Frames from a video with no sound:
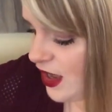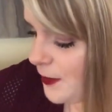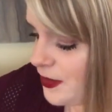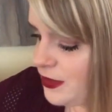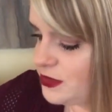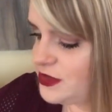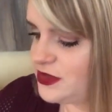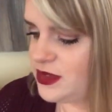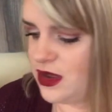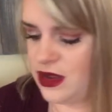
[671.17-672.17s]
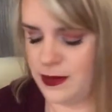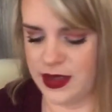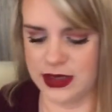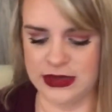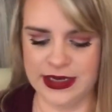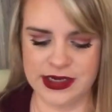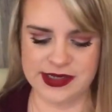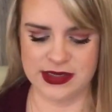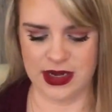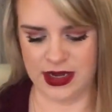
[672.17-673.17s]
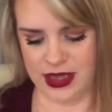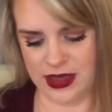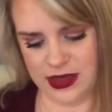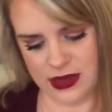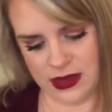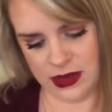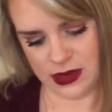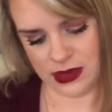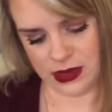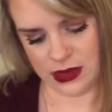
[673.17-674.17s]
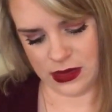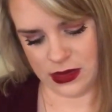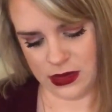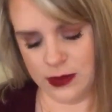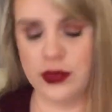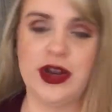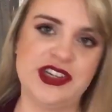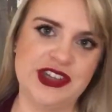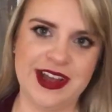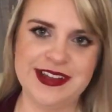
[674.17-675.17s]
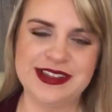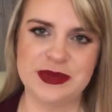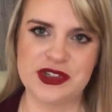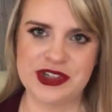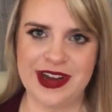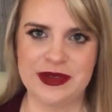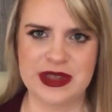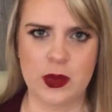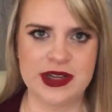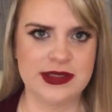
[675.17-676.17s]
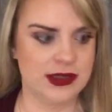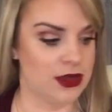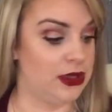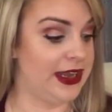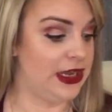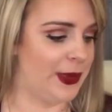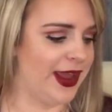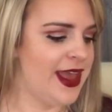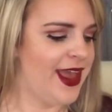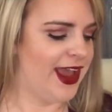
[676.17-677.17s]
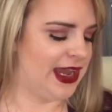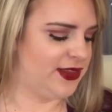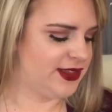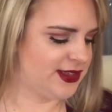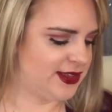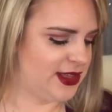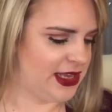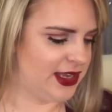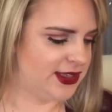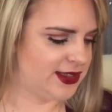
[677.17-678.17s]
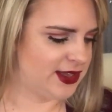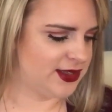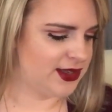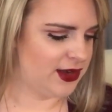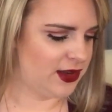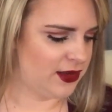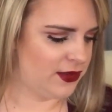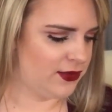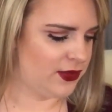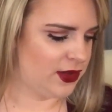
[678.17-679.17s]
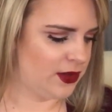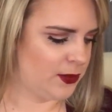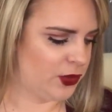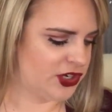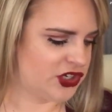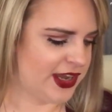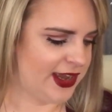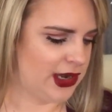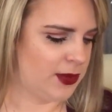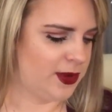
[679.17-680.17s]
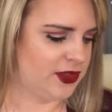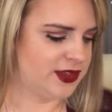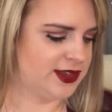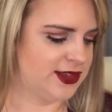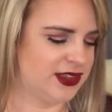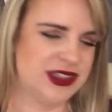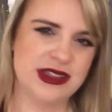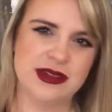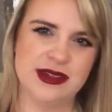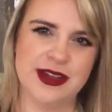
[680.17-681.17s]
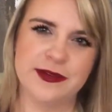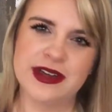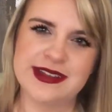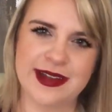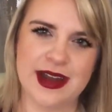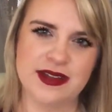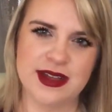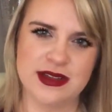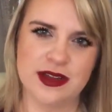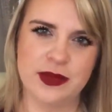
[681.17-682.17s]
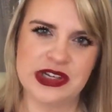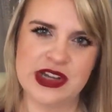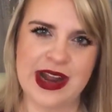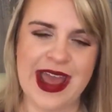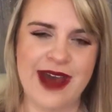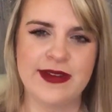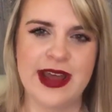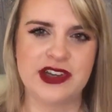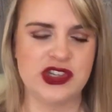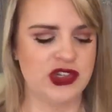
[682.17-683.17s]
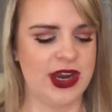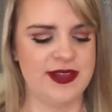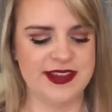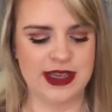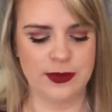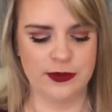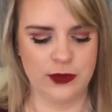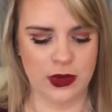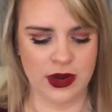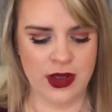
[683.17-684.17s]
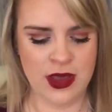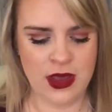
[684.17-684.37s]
up some Clarisonic brush heads. I was trying, I was like, what is this called? Anyway, and this is the sensitive brush head, but this is a different kind of sensitive brush head. I haven't actually tried these out before,